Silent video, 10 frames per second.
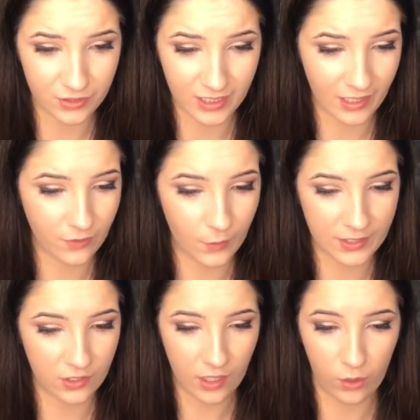Like in the
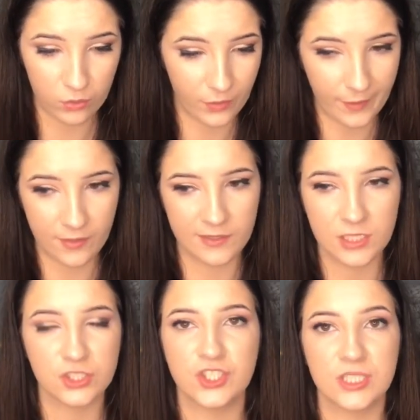winter I only wear
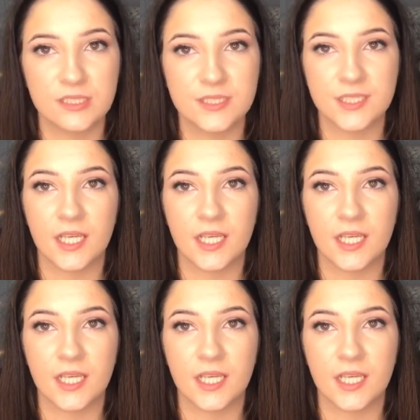like jeans.